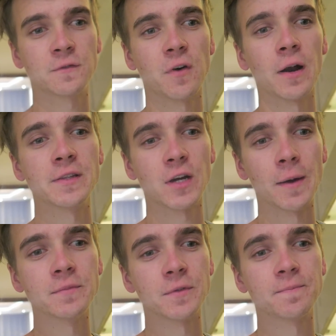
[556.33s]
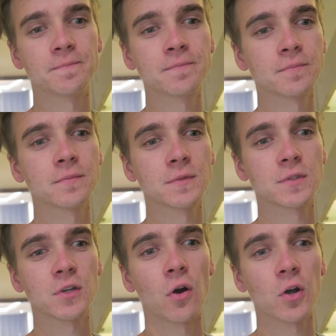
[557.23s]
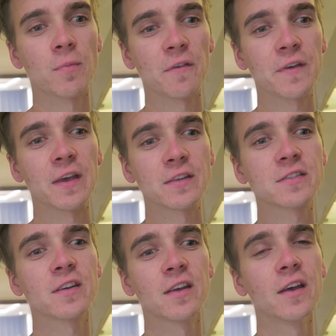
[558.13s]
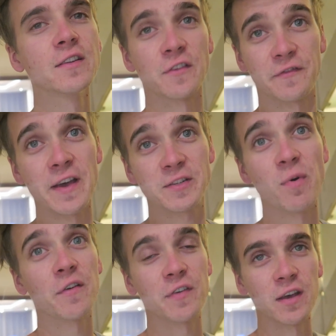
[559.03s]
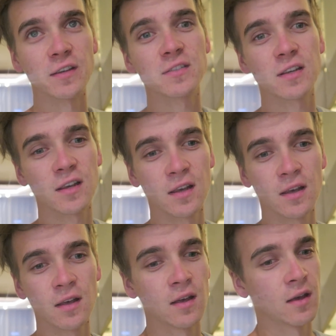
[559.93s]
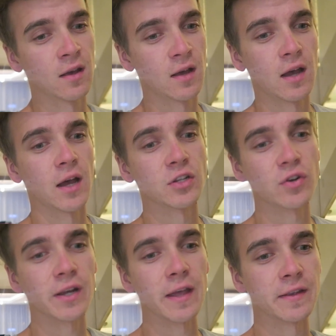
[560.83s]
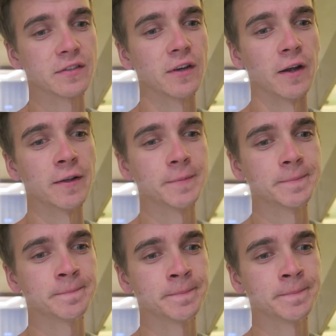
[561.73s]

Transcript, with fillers: It's finally time to, to conquer my fears, to face my fears, and try and get this done.